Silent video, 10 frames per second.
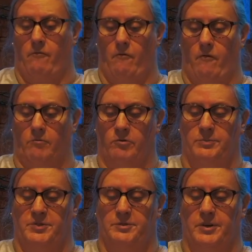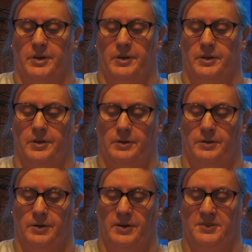whoops,
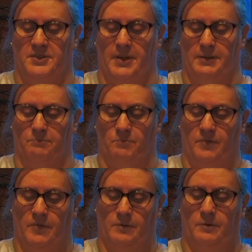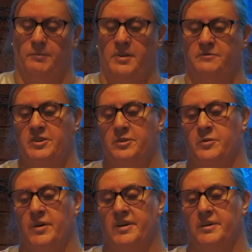as I say, been too
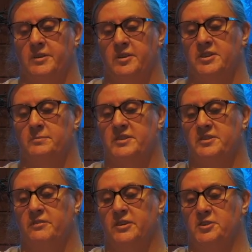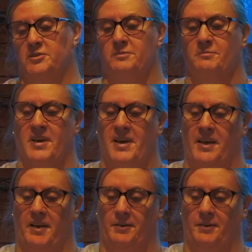quick and cutting bits off I shouldn't, but hey-ho.